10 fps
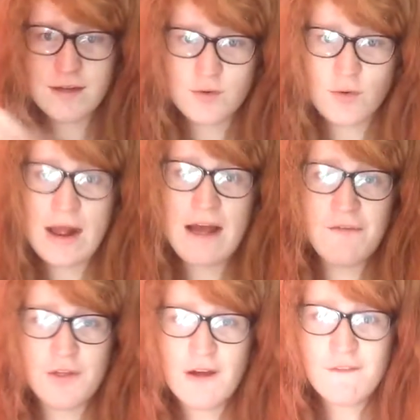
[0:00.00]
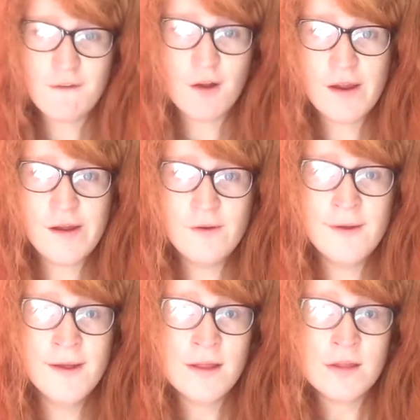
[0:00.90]
graph that I follow
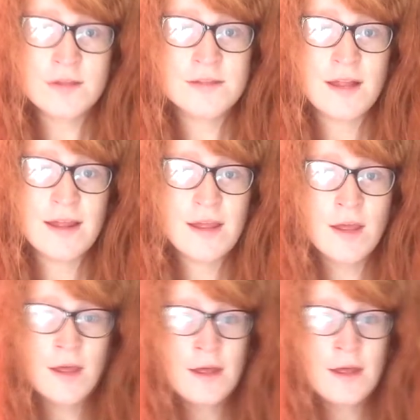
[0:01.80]
that's like